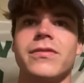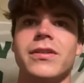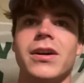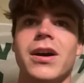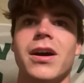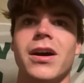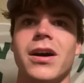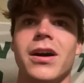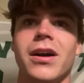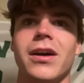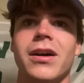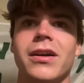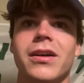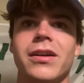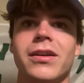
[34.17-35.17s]

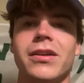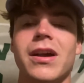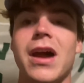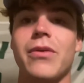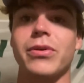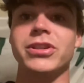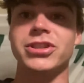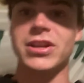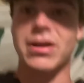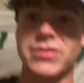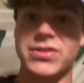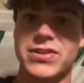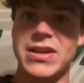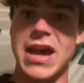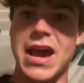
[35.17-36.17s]
I reached out
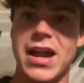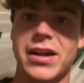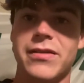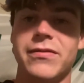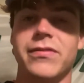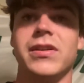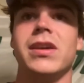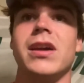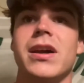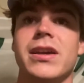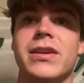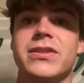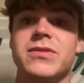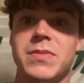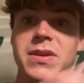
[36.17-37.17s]
to Zack via
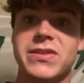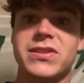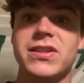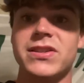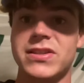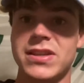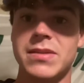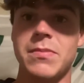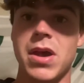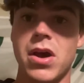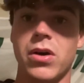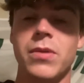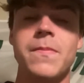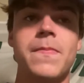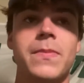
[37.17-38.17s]
his business
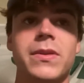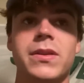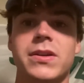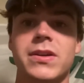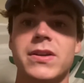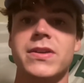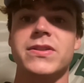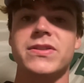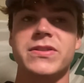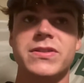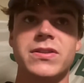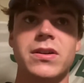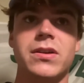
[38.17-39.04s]
email because